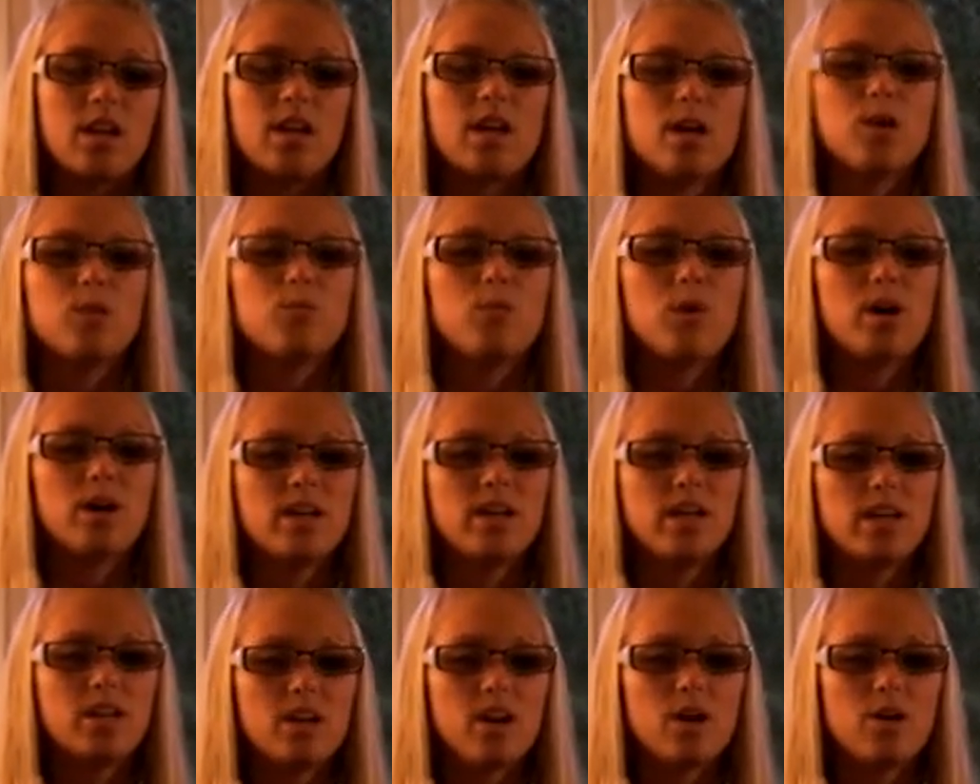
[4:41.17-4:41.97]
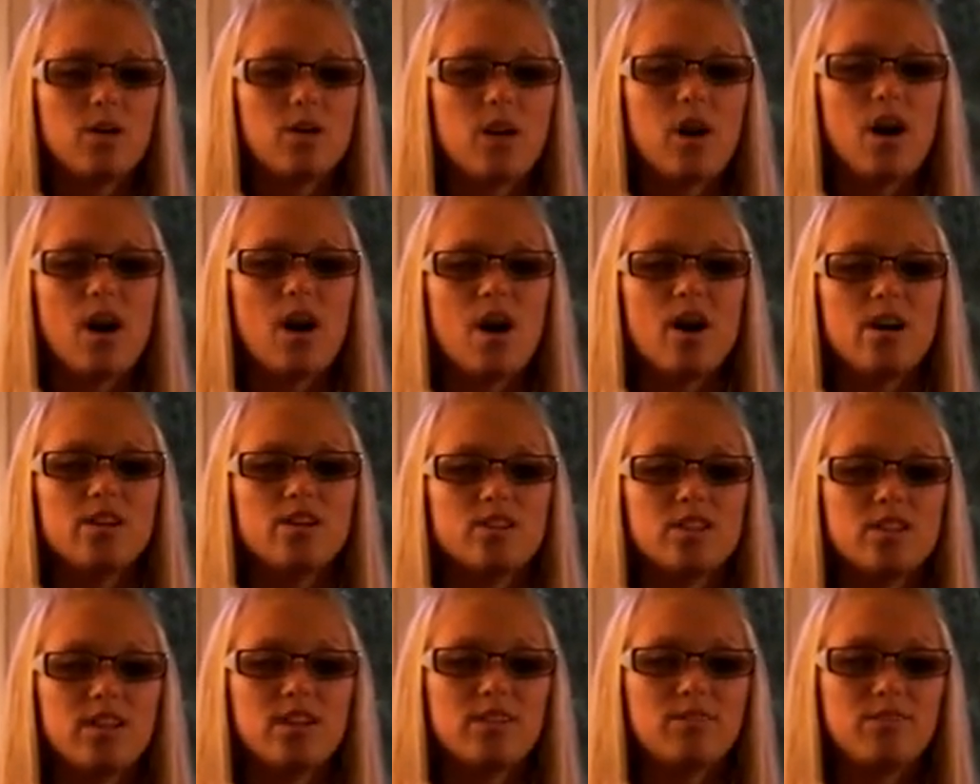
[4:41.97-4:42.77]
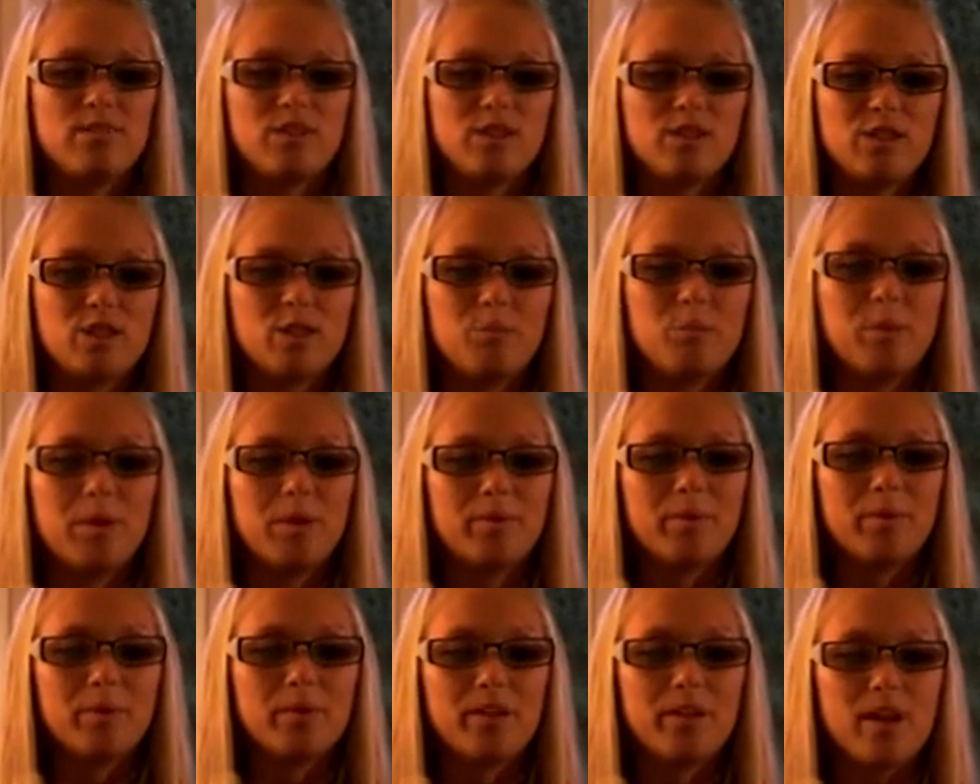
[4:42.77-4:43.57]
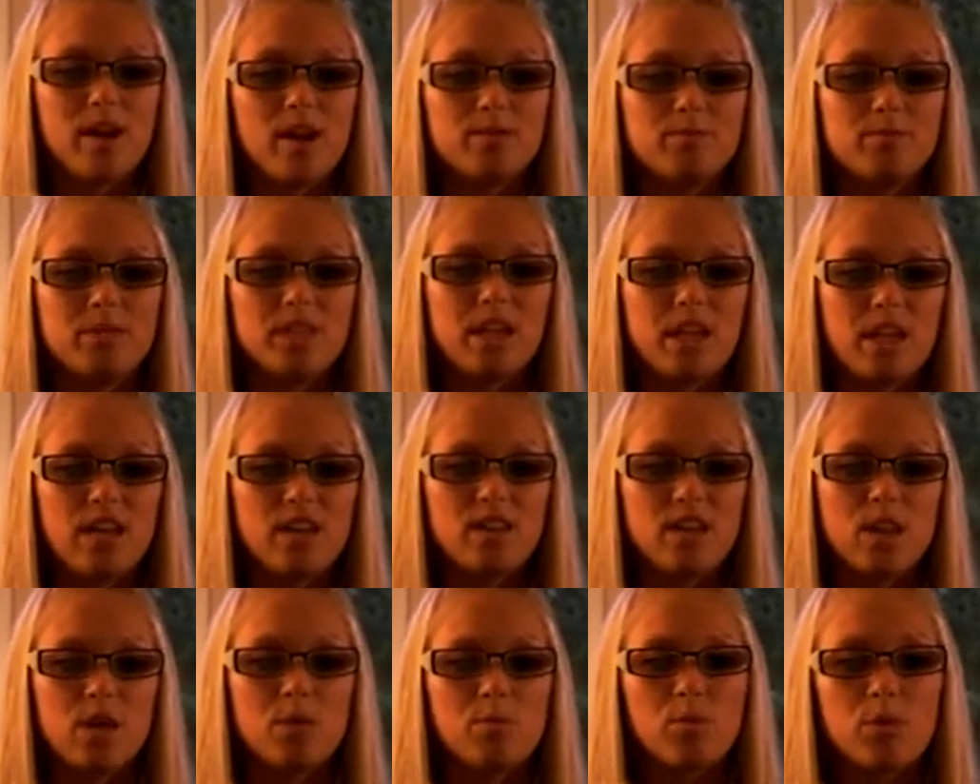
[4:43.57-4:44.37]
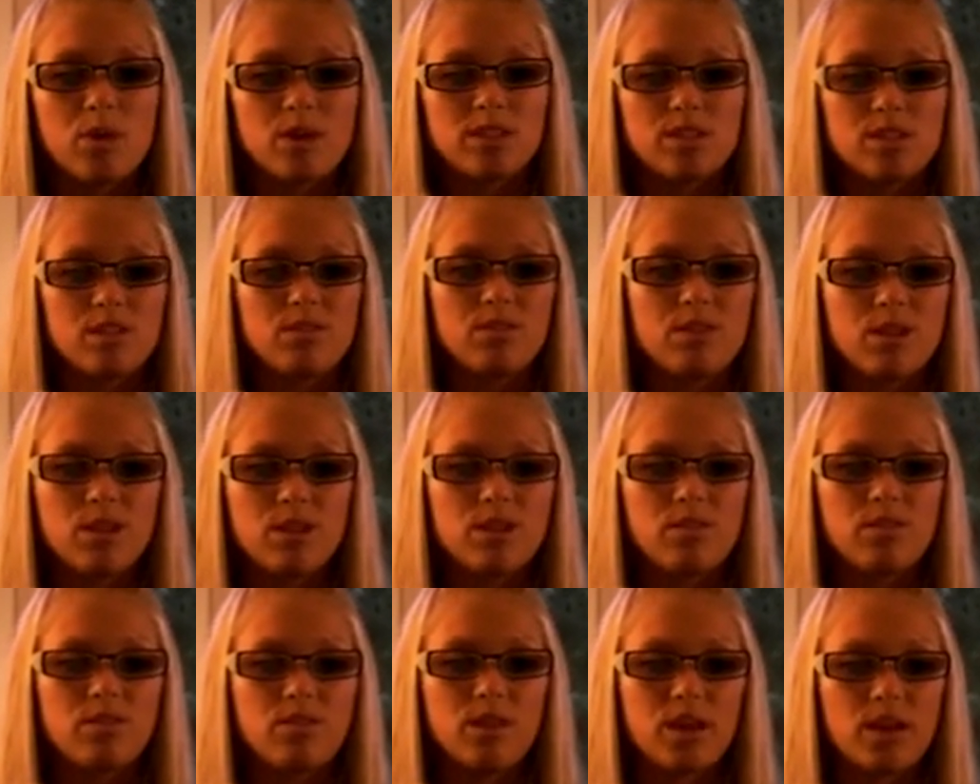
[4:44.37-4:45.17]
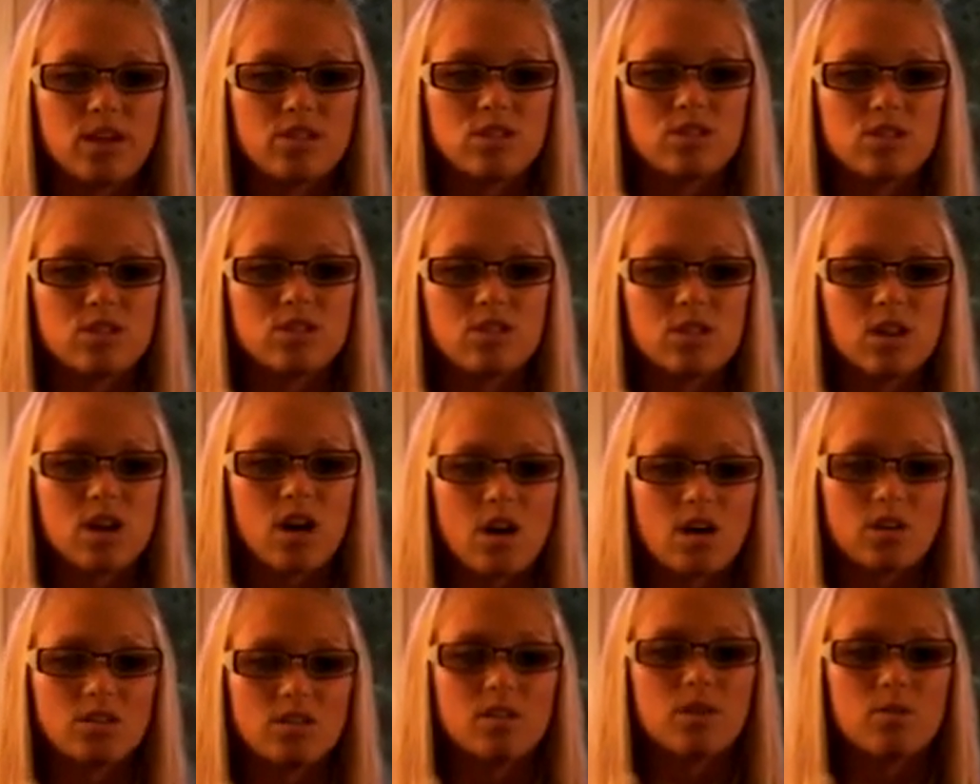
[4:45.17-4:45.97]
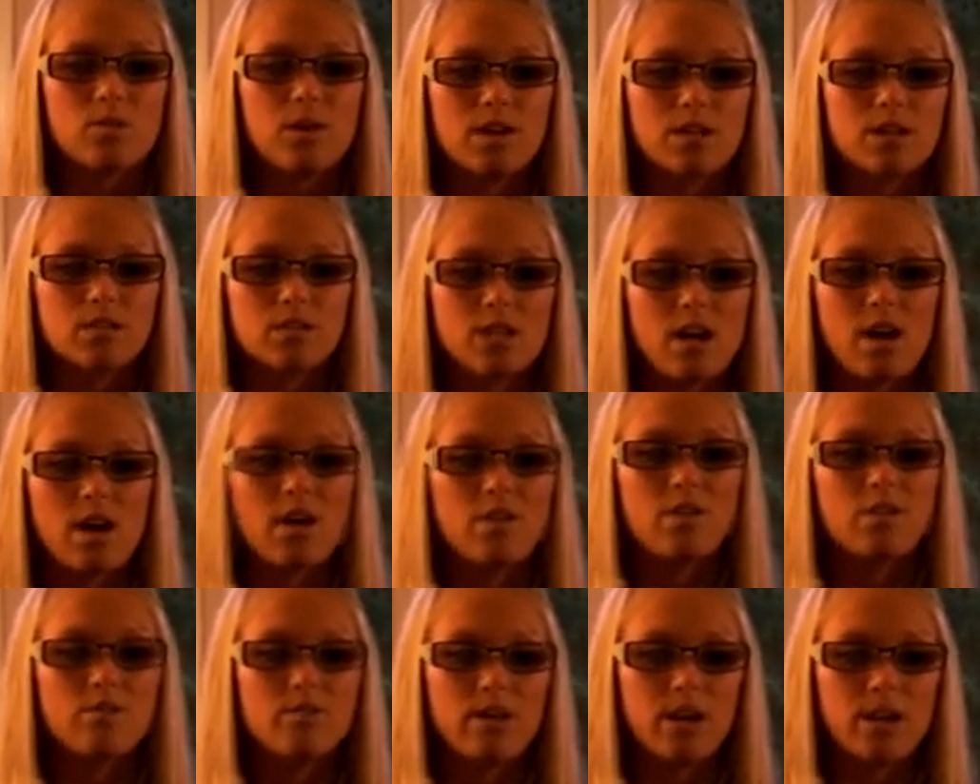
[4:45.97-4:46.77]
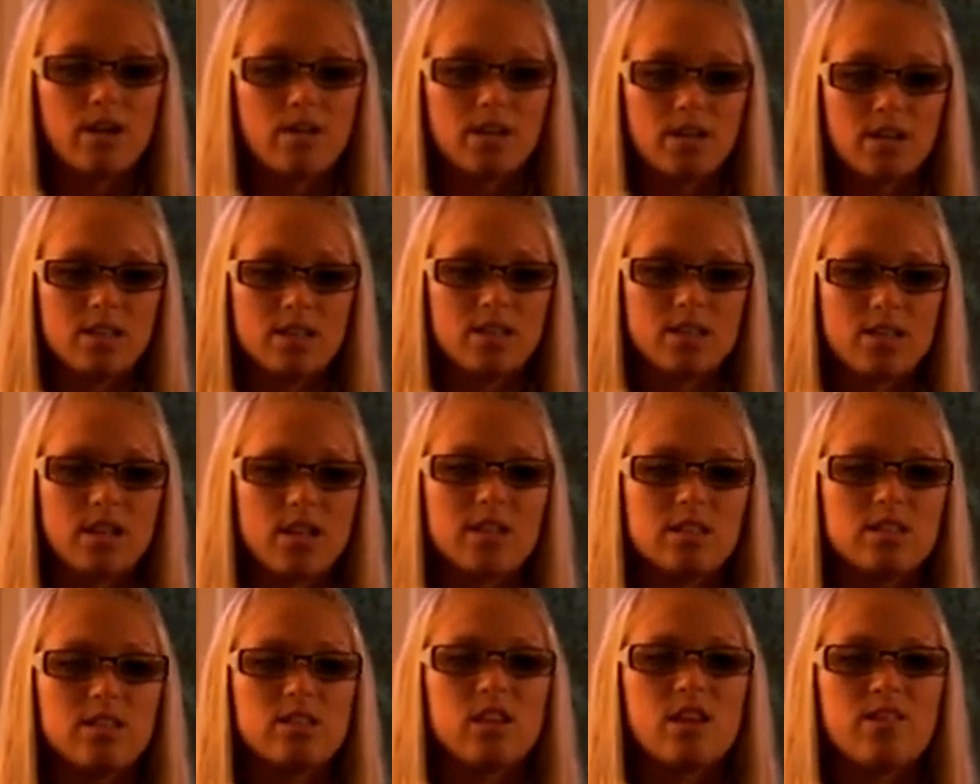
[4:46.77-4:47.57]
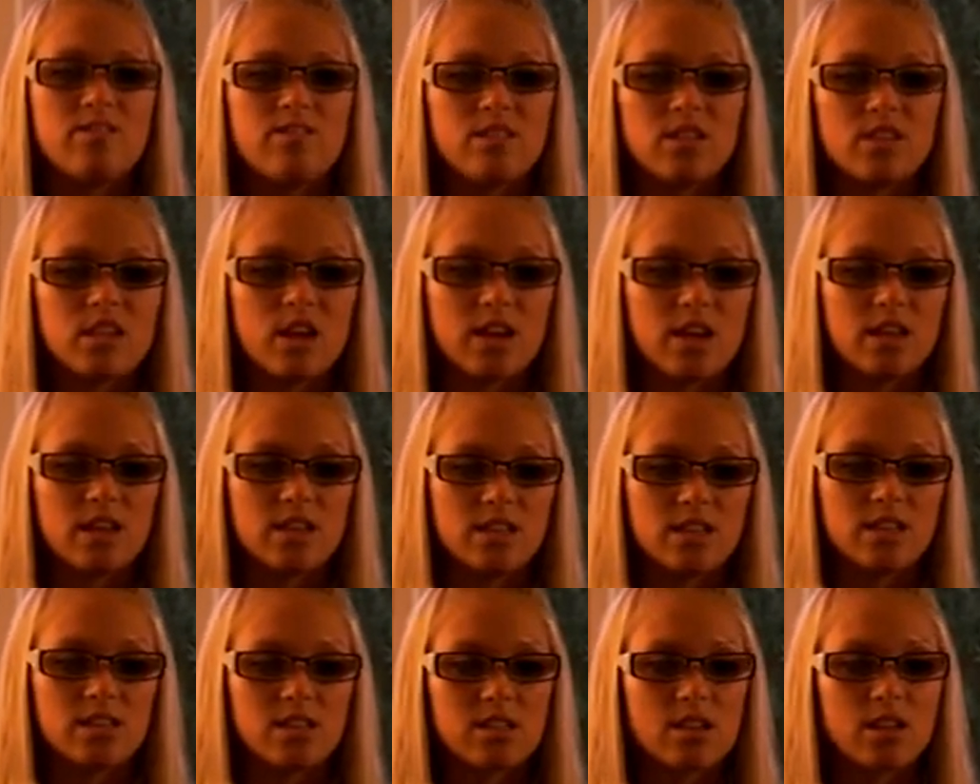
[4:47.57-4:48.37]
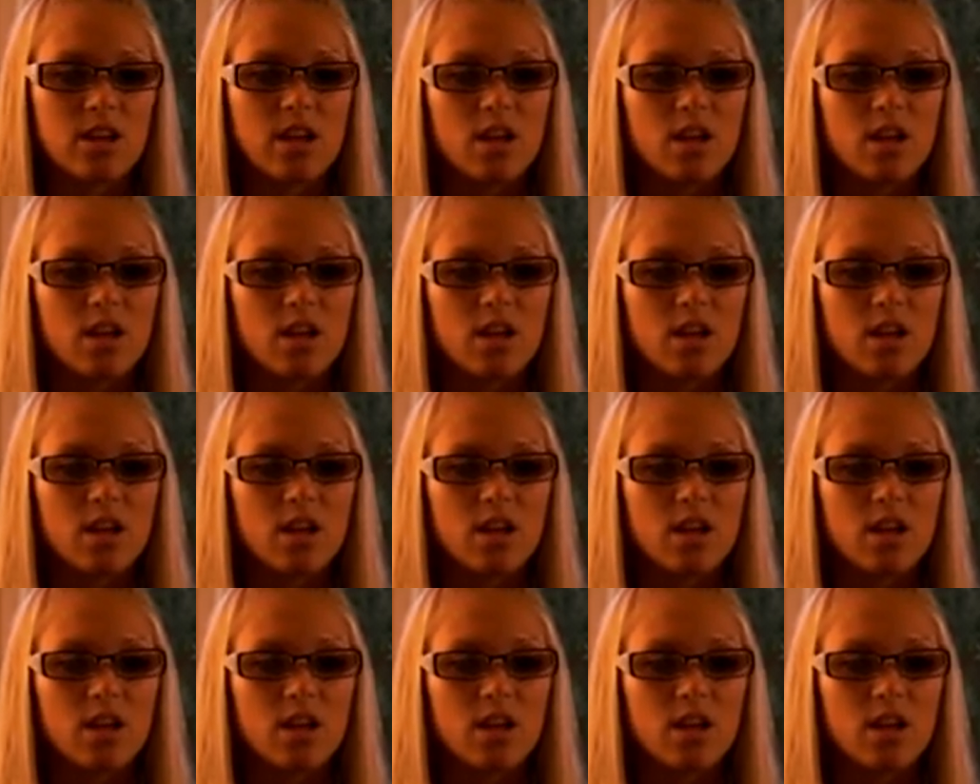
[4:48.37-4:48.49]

And 1 in 150 people obtain the more severe infections called the West Nile virus encephalitis,